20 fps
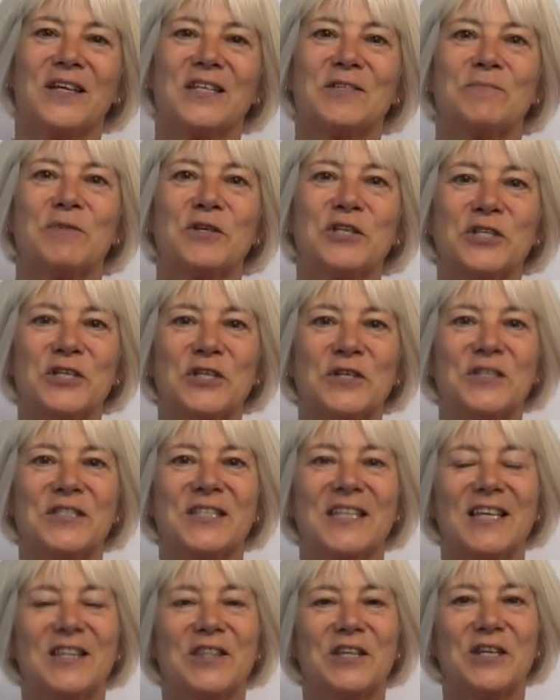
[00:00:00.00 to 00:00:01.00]
is produced
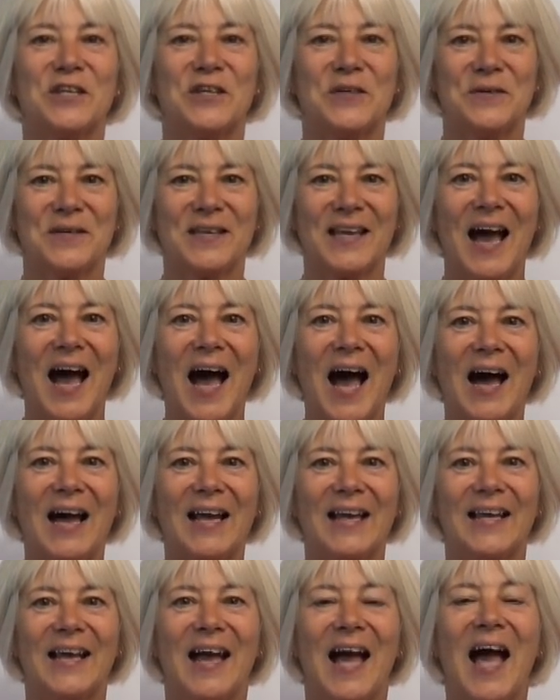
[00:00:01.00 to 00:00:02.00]
in the
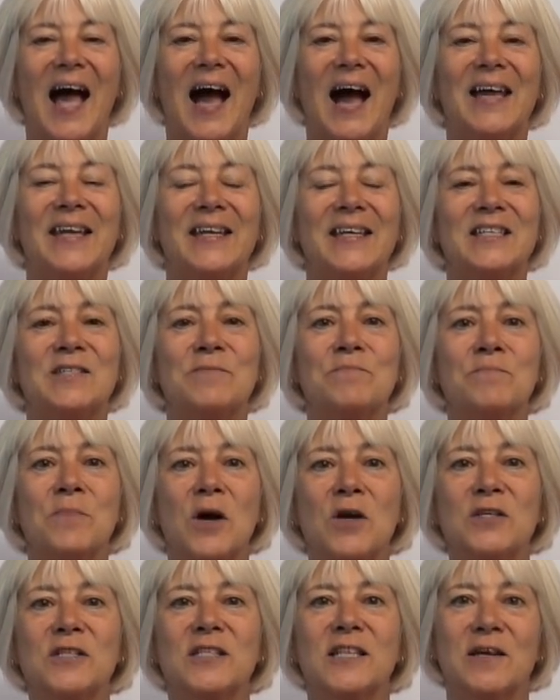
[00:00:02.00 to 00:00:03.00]
UK and it is
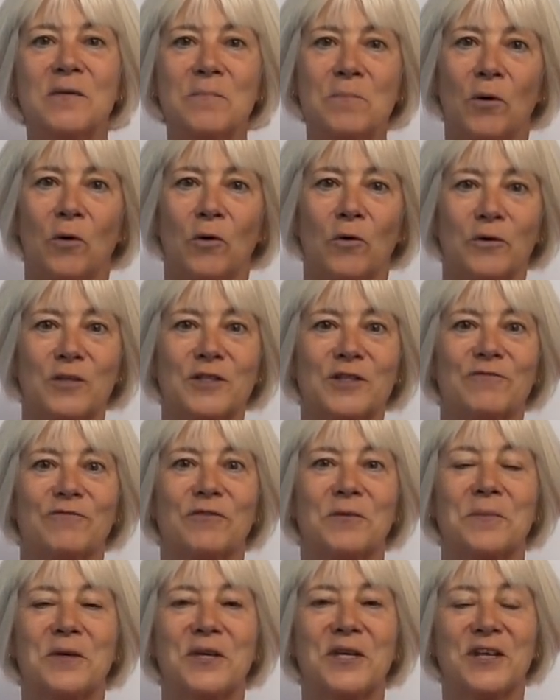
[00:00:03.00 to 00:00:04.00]
mostly imported
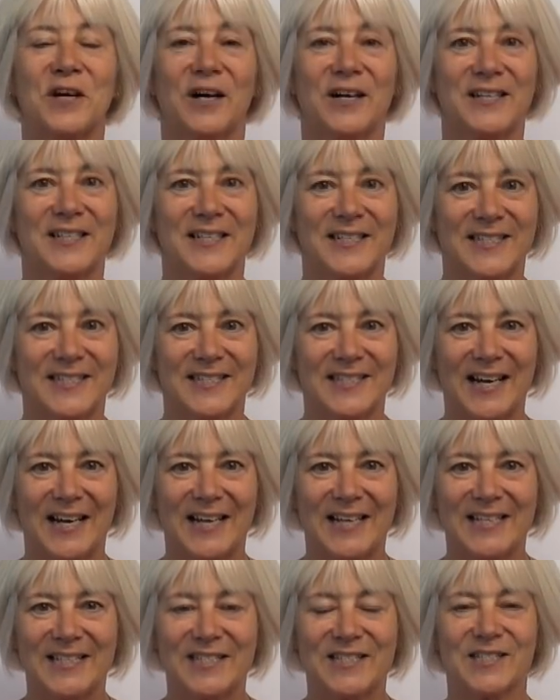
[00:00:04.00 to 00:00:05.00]
from the United
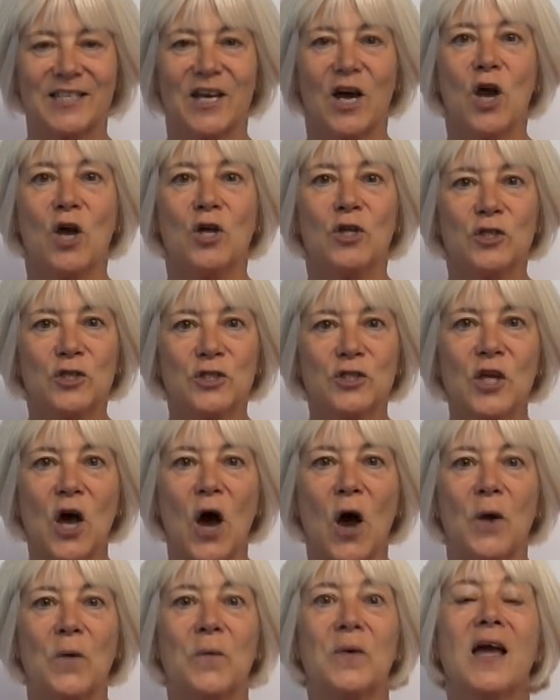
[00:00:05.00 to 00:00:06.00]
States,
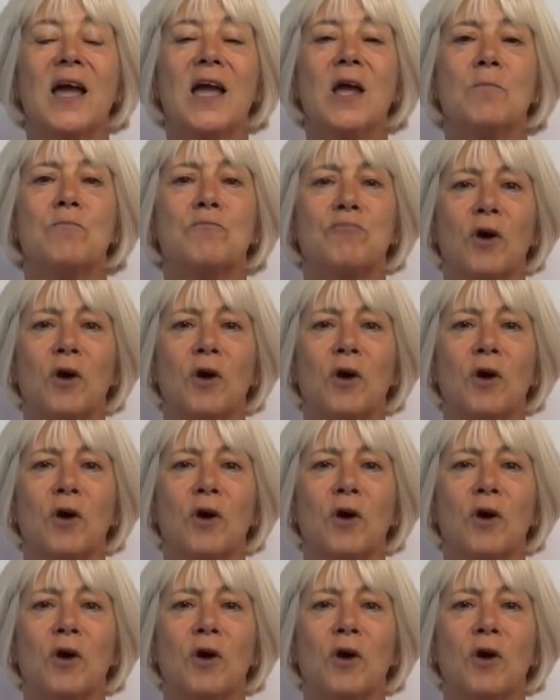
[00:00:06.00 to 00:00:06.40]
so it